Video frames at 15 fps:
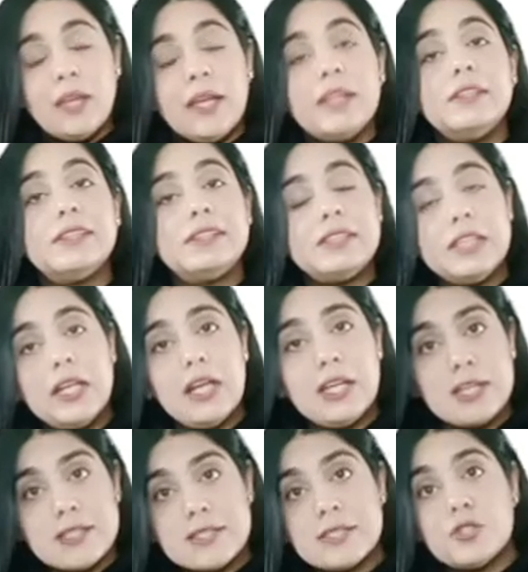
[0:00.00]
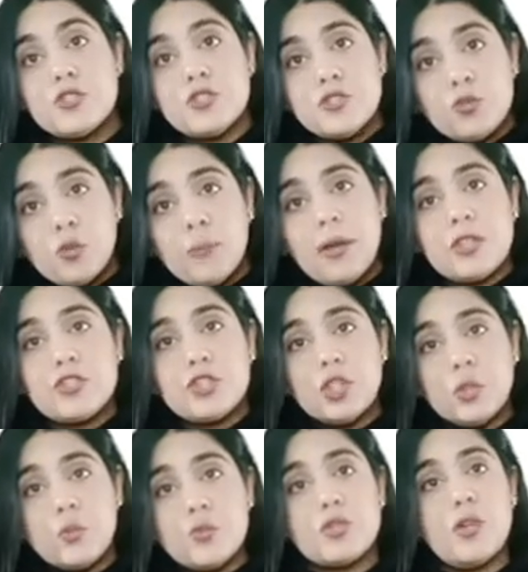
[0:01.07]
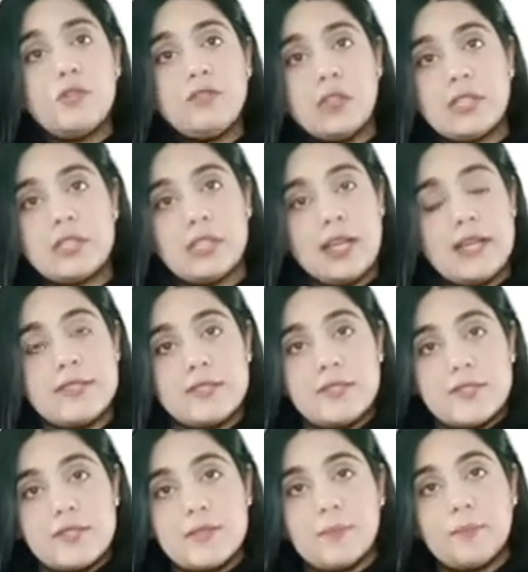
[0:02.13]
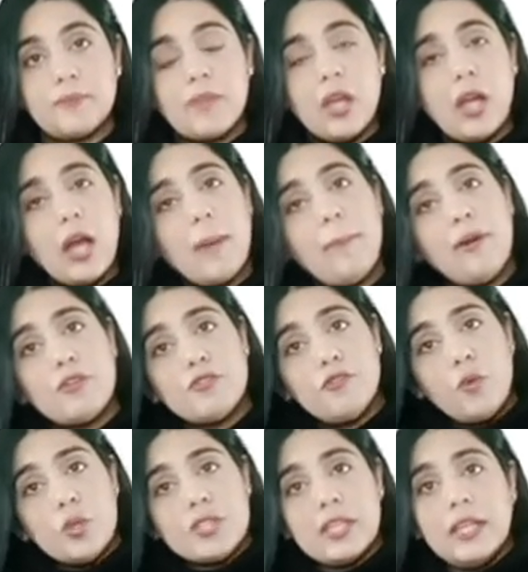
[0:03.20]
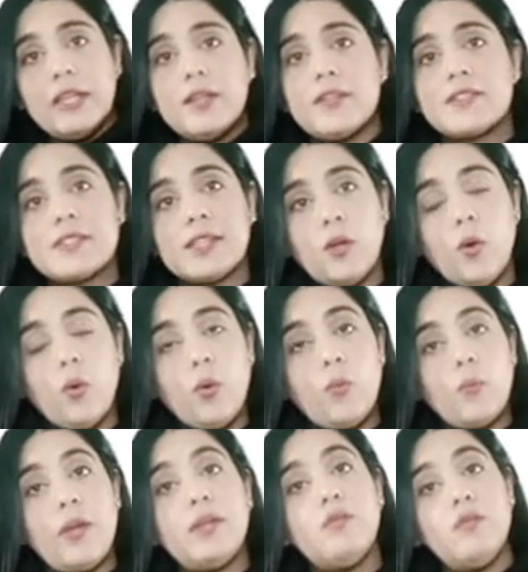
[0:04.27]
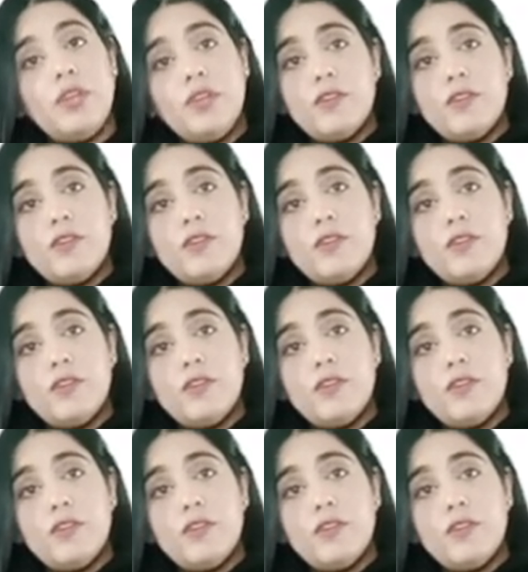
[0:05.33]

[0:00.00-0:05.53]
The third is the too much use of fertilizers. About 40 years ago, when we